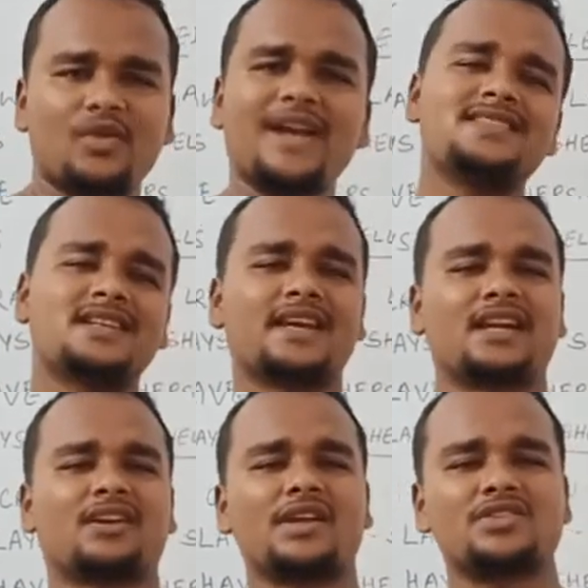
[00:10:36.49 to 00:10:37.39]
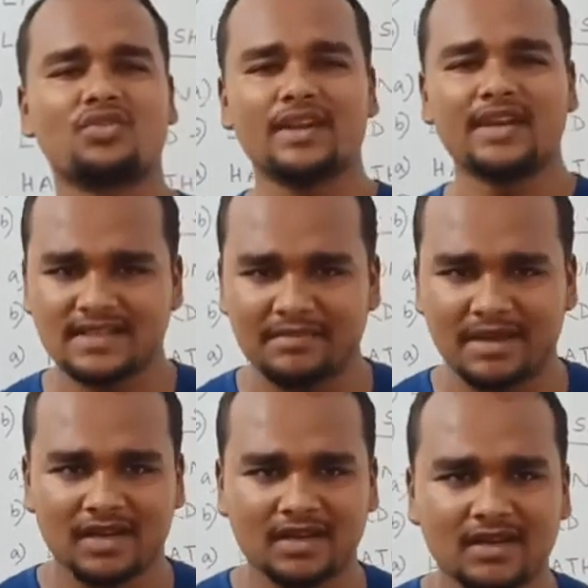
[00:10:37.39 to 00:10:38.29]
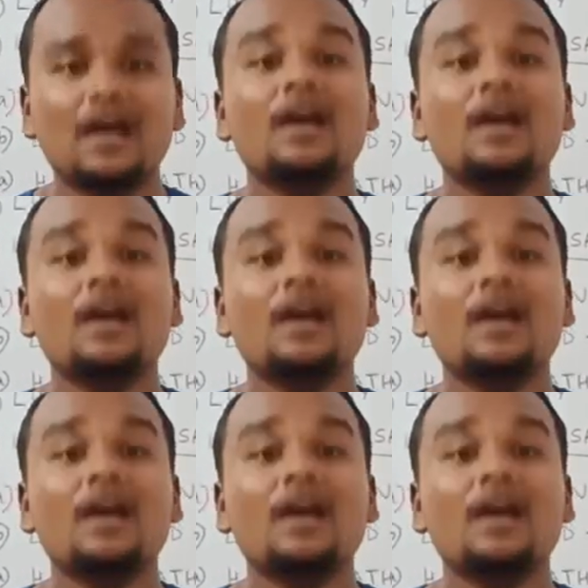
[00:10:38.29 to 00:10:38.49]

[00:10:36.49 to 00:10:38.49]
Why is it categorized only as a mammal?